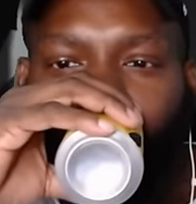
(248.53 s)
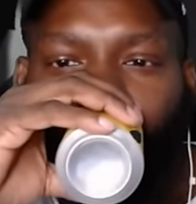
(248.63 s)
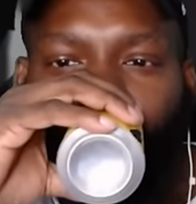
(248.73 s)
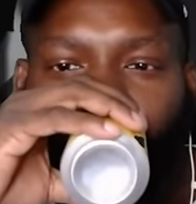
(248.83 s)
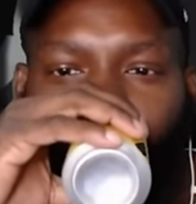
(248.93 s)

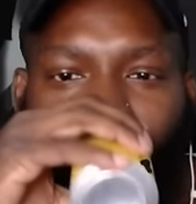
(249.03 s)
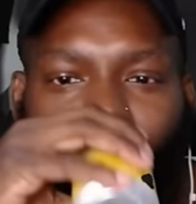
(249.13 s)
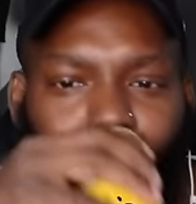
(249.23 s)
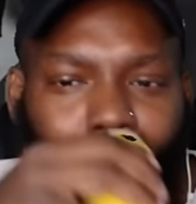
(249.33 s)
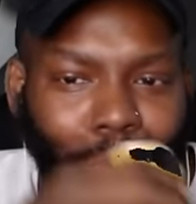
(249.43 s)
Wait, no, I
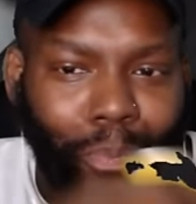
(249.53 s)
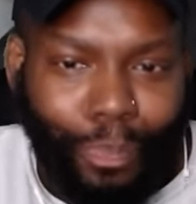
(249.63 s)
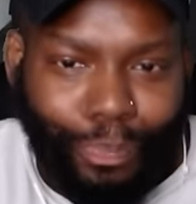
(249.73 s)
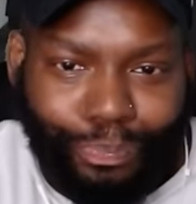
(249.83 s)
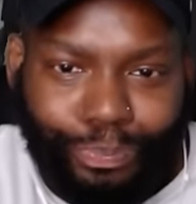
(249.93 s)
don't talk
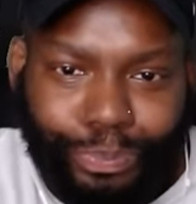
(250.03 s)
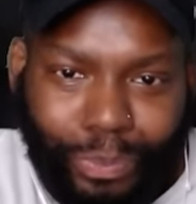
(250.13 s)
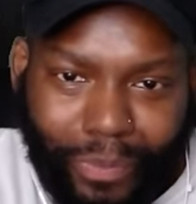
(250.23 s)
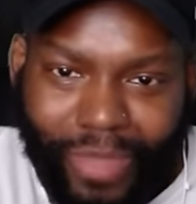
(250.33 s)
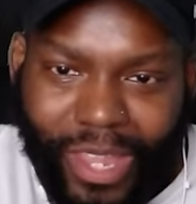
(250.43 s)
about cars.
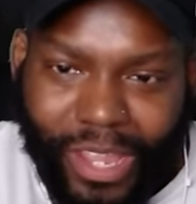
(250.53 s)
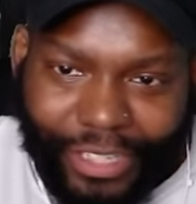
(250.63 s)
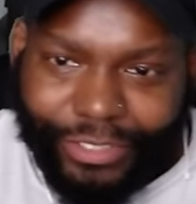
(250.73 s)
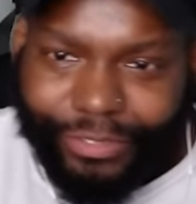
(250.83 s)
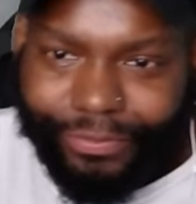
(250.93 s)
Car says
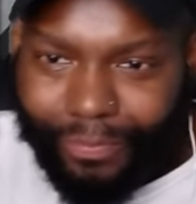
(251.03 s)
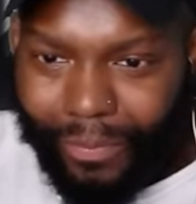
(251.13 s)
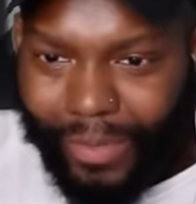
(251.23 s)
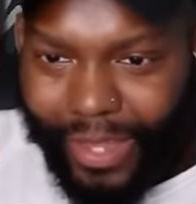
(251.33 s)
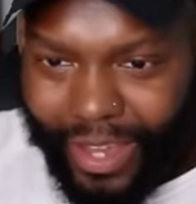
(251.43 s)
bend in the back
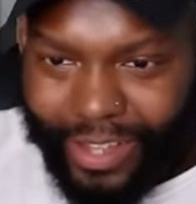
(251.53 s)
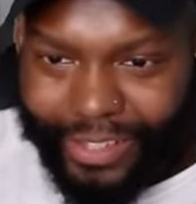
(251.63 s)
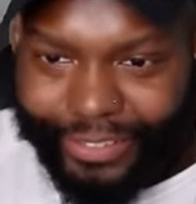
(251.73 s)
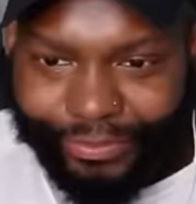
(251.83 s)
of his whip.